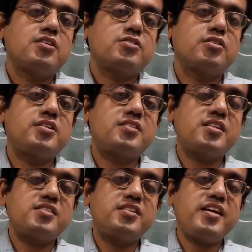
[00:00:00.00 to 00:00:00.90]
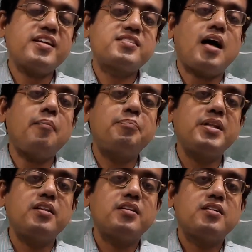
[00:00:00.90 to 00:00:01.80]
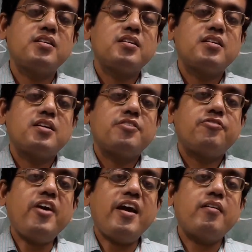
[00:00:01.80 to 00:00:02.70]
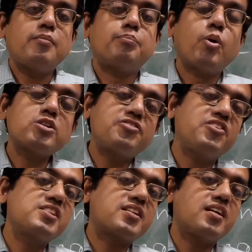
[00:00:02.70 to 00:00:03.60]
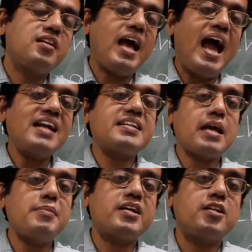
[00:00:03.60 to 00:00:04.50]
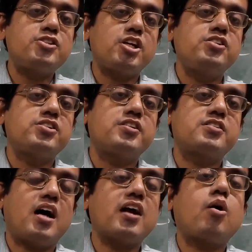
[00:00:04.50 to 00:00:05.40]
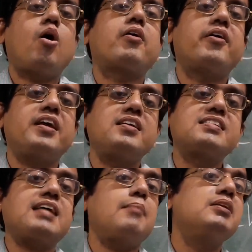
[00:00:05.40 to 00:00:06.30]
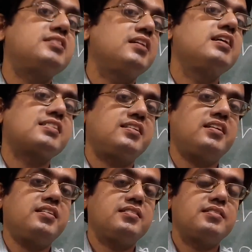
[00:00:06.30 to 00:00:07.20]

So this is the example where both physical and chemical changes are occurring simultaneously.